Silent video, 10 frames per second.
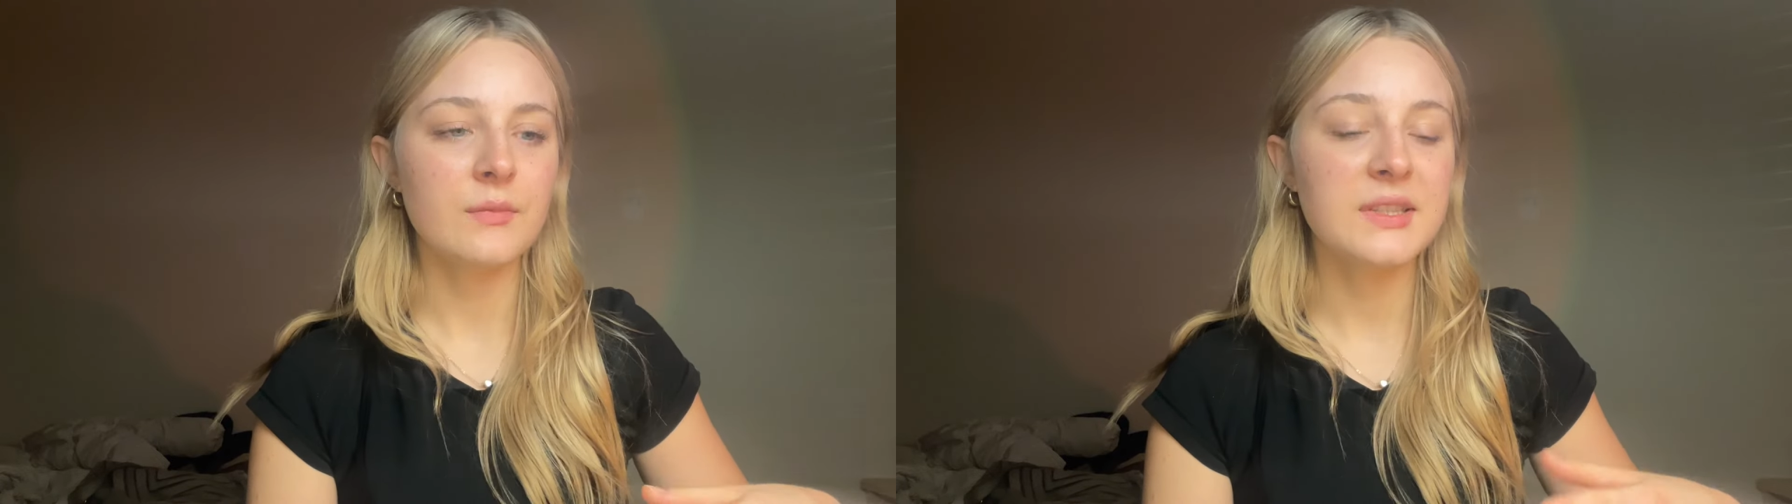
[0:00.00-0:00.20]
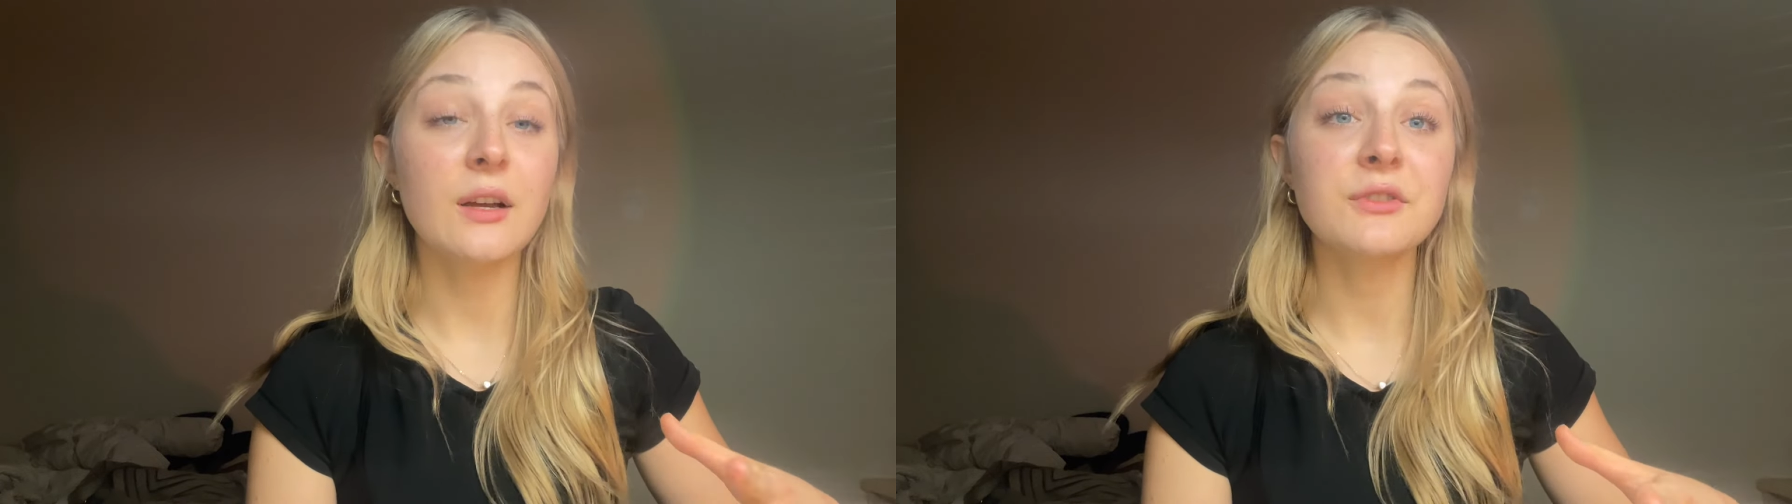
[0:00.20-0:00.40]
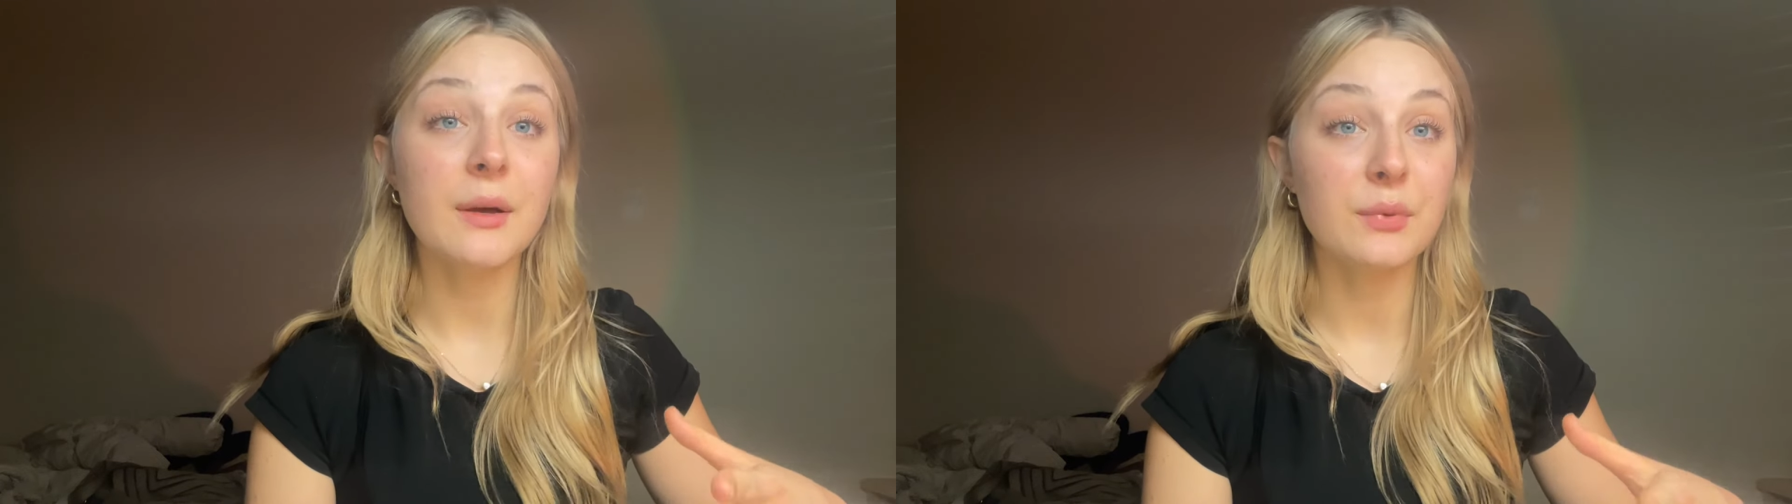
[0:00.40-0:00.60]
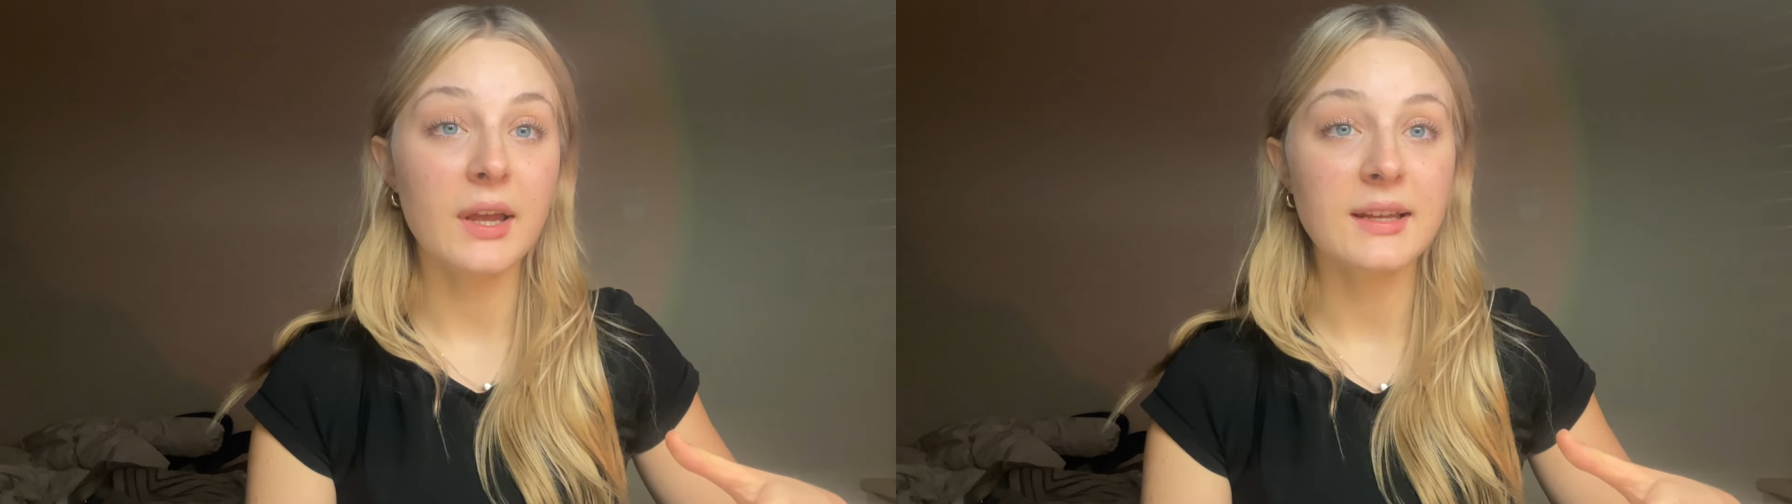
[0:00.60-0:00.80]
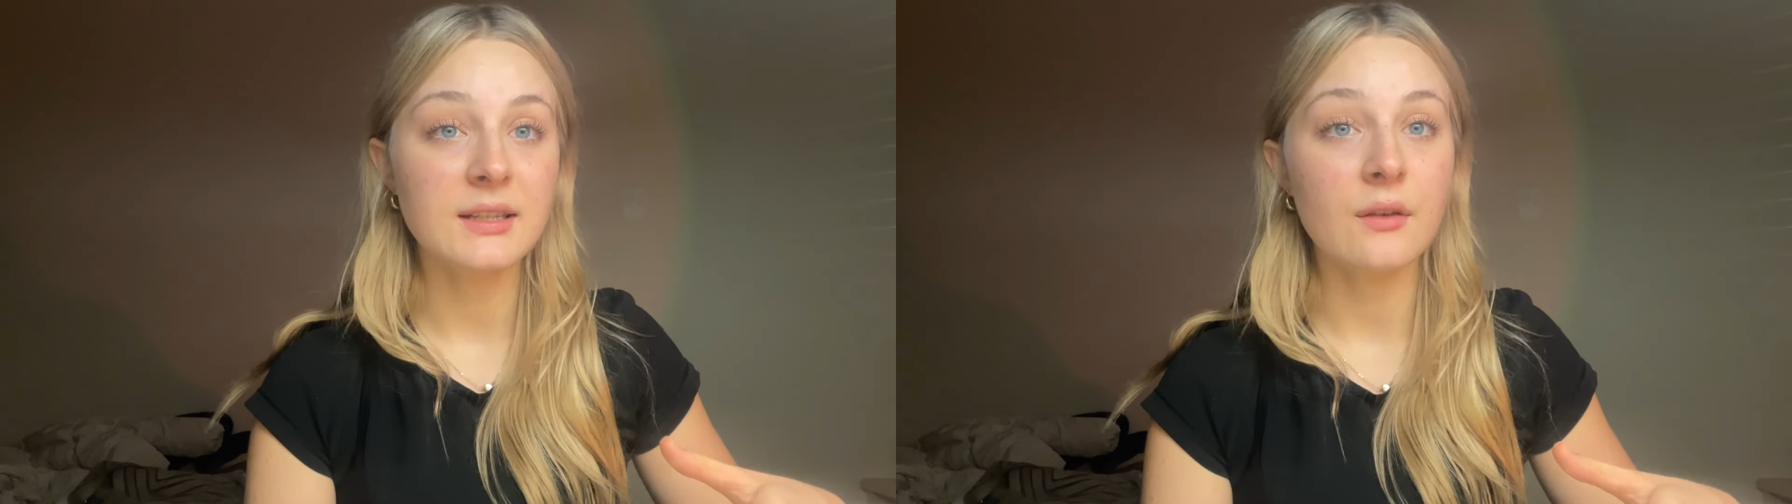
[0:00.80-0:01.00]

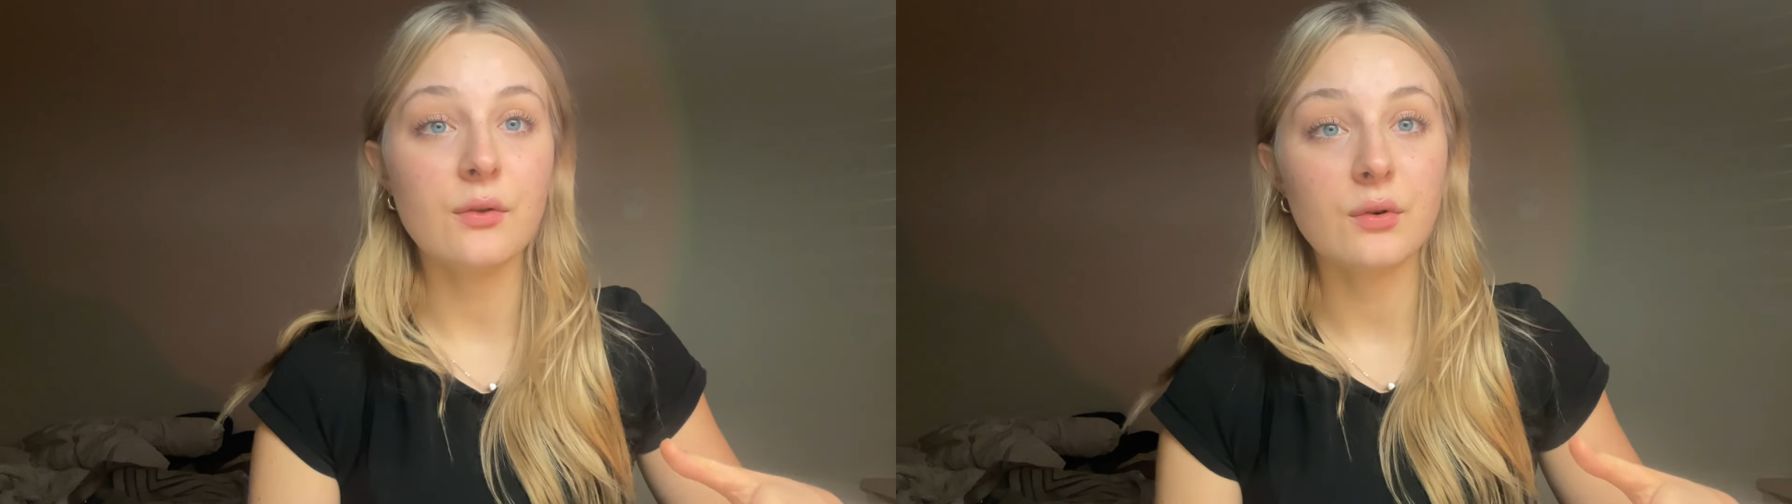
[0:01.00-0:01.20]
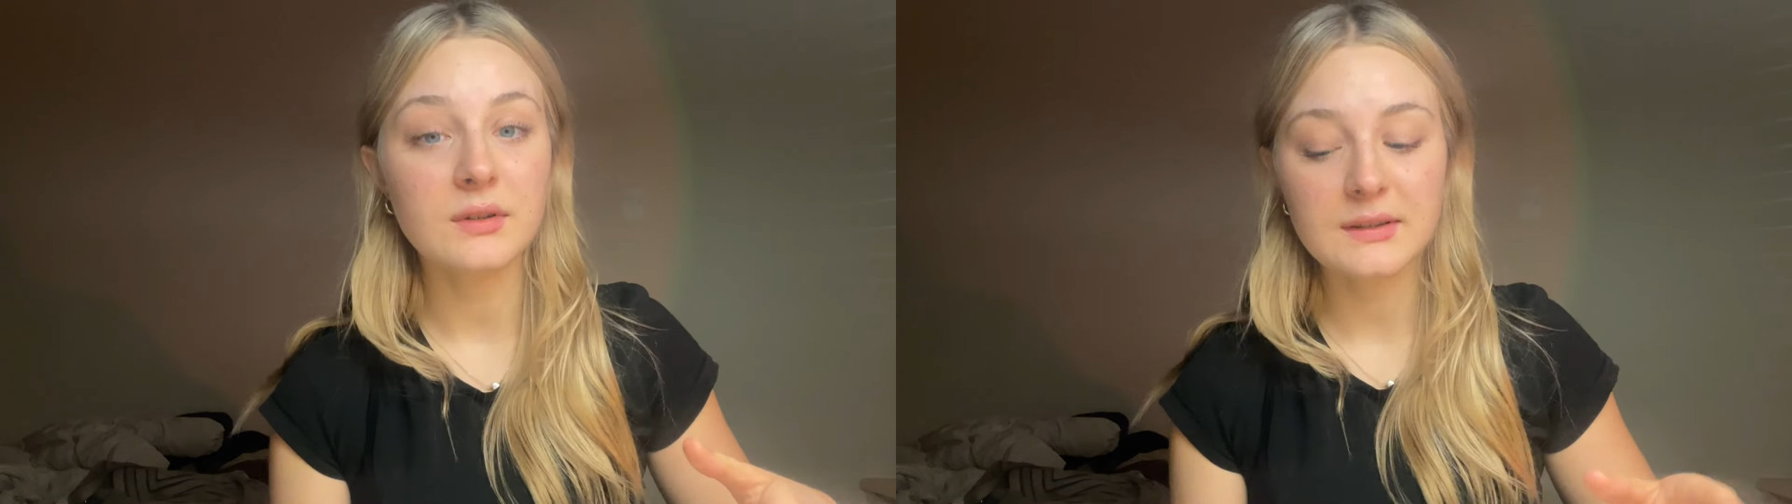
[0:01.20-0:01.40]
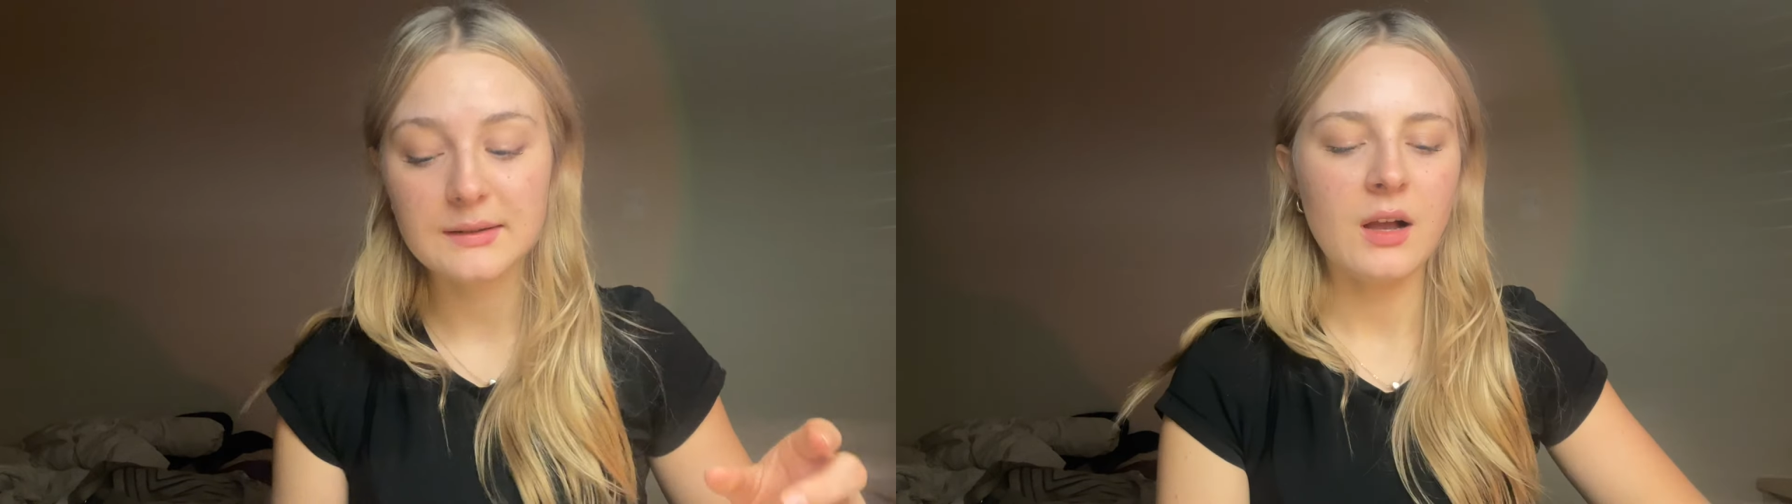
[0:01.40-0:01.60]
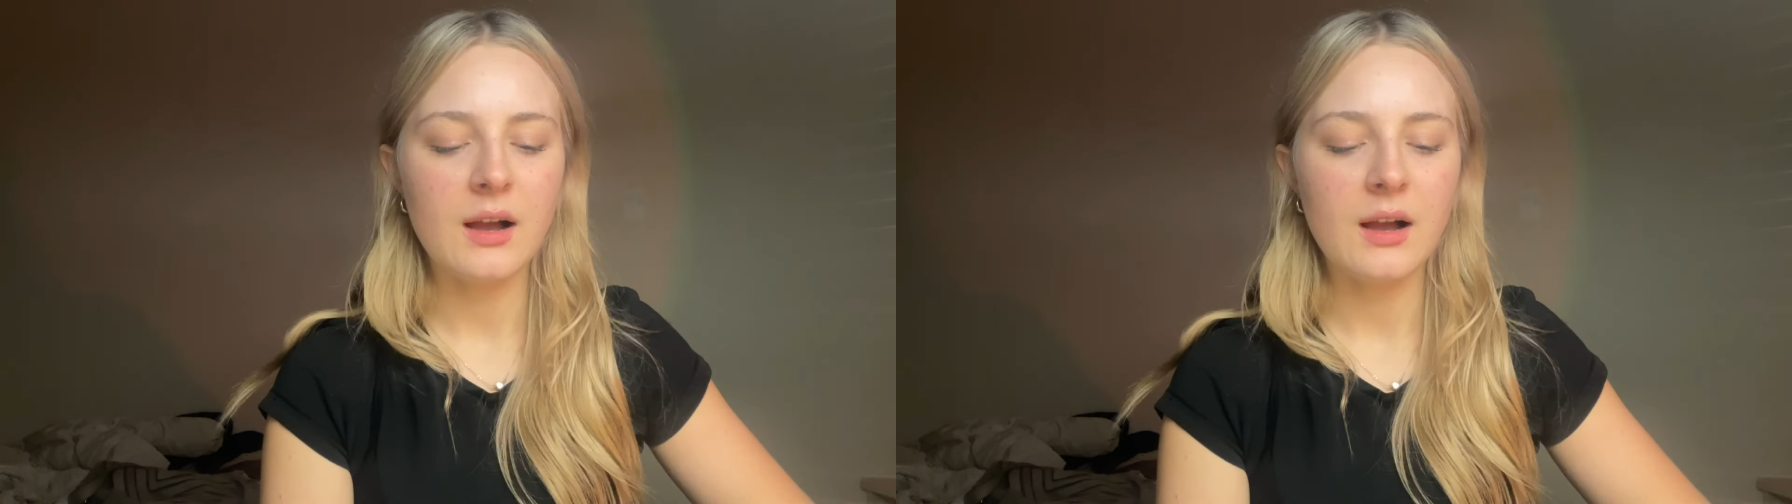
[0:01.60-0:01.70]
self-deprecating thoughts.